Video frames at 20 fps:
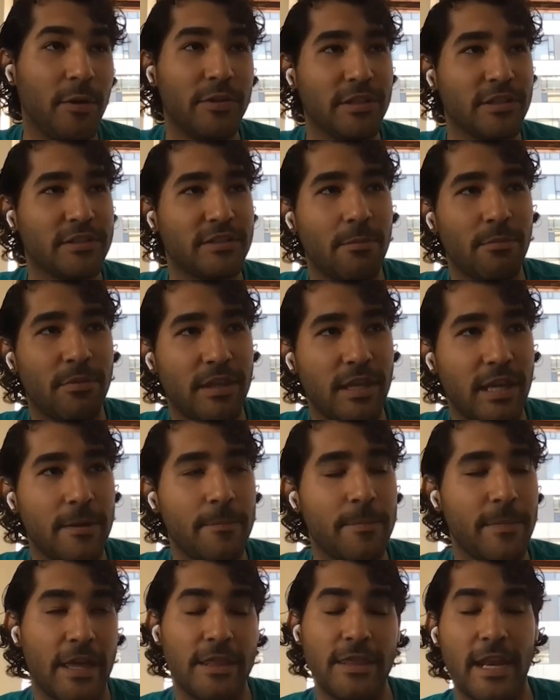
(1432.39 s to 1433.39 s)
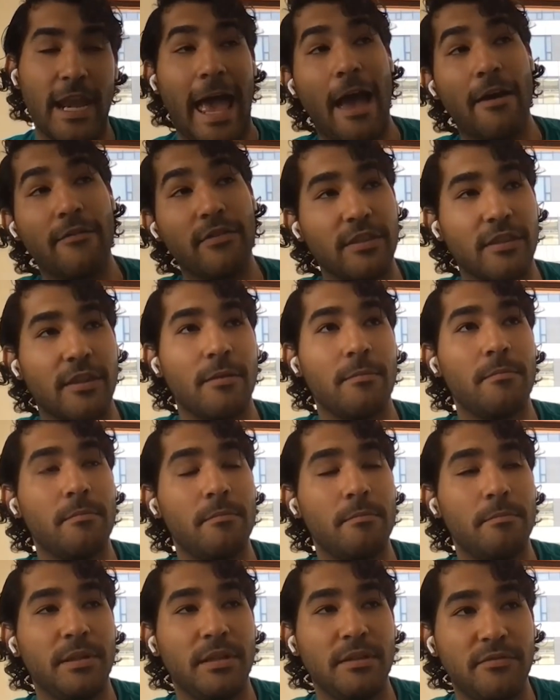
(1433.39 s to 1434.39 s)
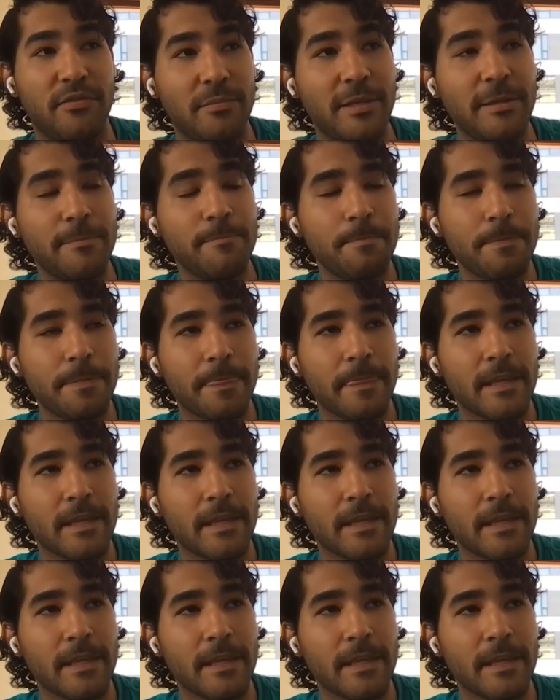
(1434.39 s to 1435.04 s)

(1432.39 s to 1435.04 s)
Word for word: building something and then having them believe in me.